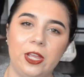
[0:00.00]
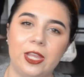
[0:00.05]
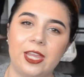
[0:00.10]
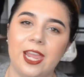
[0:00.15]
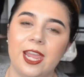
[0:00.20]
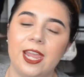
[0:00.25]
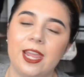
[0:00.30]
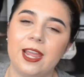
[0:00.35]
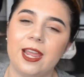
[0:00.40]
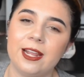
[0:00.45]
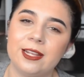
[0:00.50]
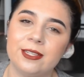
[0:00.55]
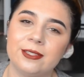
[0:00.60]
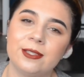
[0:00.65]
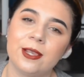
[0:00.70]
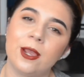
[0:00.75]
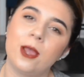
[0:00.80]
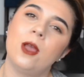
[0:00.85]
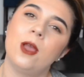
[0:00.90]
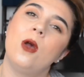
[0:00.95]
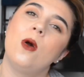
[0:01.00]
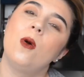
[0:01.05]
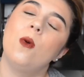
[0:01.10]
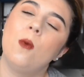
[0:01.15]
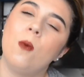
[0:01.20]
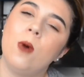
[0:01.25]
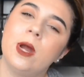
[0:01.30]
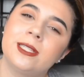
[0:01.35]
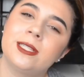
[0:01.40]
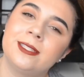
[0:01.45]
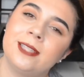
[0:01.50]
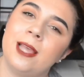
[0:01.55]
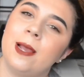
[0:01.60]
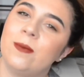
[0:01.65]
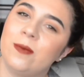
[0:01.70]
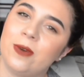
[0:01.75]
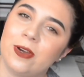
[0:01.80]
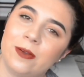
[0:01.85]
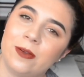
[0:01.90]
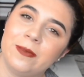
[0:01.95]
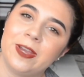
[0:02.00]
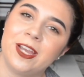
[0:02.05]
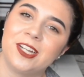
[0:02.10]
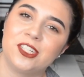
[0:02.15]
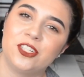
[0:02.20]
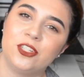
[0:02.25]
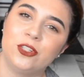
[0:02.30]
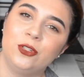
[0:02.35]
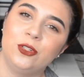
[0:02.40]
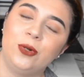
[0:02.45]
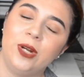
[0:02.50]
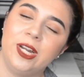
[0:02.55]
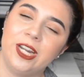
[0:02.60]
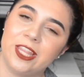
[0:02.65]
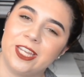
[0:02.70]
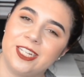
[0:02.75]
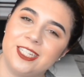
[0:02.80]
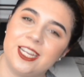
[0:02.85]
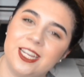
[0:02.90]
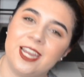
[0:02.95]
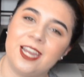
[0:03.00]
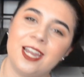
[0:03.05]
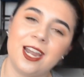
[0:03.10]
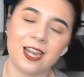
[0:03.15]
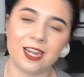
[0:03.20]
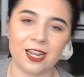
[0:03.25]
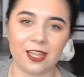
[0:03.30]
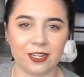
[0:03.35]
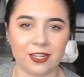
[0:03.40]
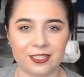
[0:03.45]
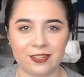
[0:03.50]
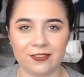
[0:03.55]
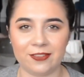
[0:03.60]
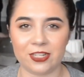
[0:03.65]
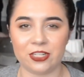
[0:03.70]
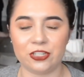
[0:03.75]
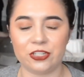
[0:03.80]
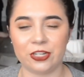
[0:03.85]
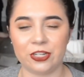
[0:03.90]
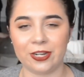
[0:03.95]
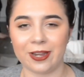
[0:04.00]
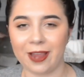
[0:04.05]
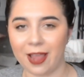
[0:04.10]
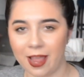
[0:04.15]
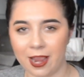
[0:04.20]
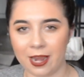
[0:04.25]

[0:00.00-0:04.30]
Hey guys, what's up? Welcome back to another day, another deventure.